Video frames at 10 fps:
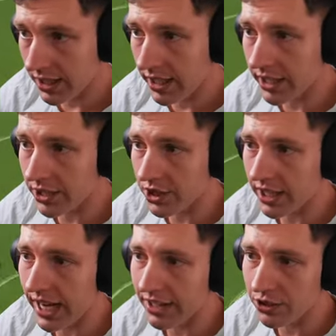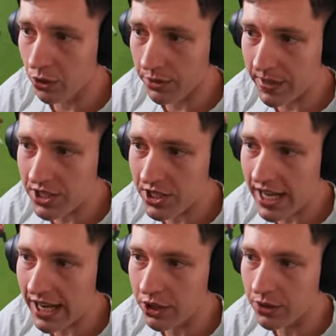They're hitting us on the counter. Doig misses
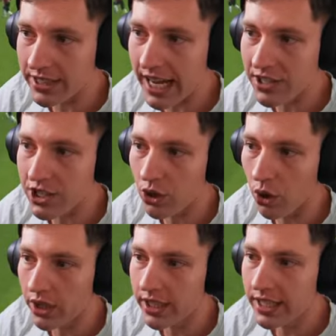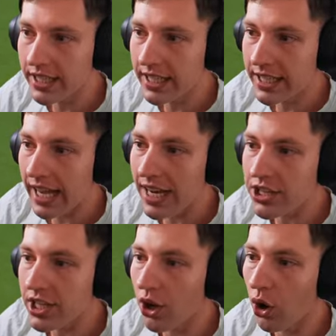the tackle. It's Anthony Gordon.
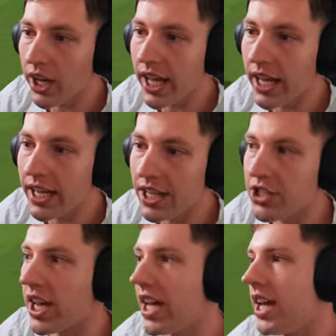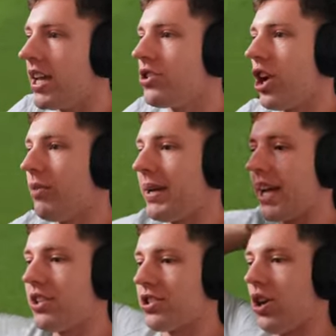Anthony Gordon, it's in. John
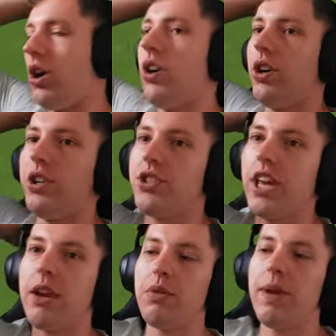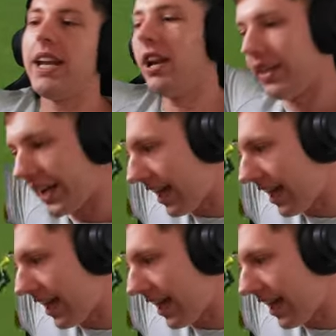McGinn scores, and we've been hit on the